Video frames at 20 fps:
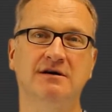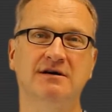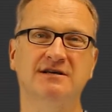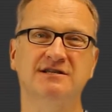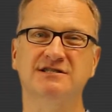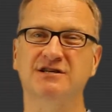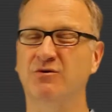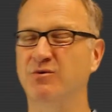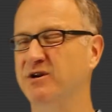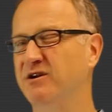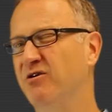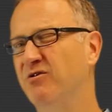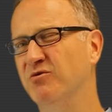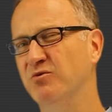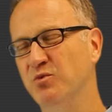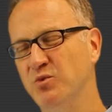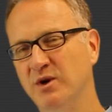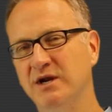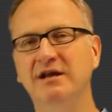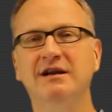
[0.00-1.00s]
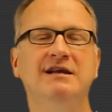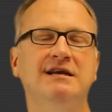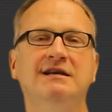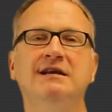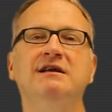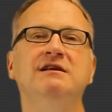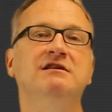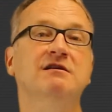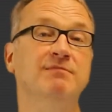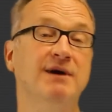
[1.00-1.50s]
So we don't really
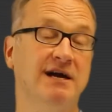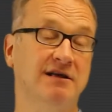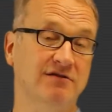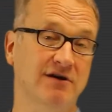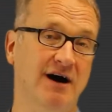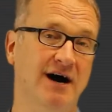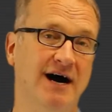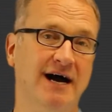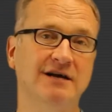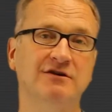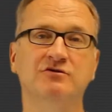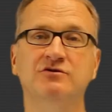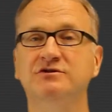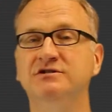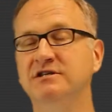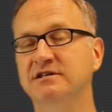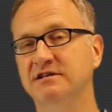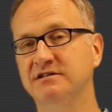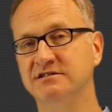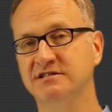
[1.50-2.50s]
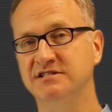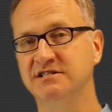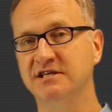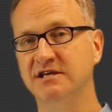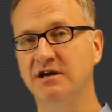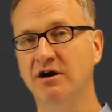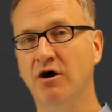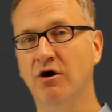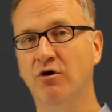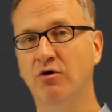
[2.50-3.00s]
need to make the hydrogen and
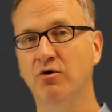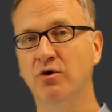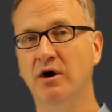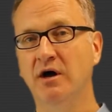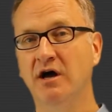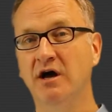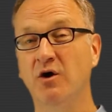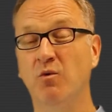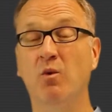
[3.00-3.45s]
CO.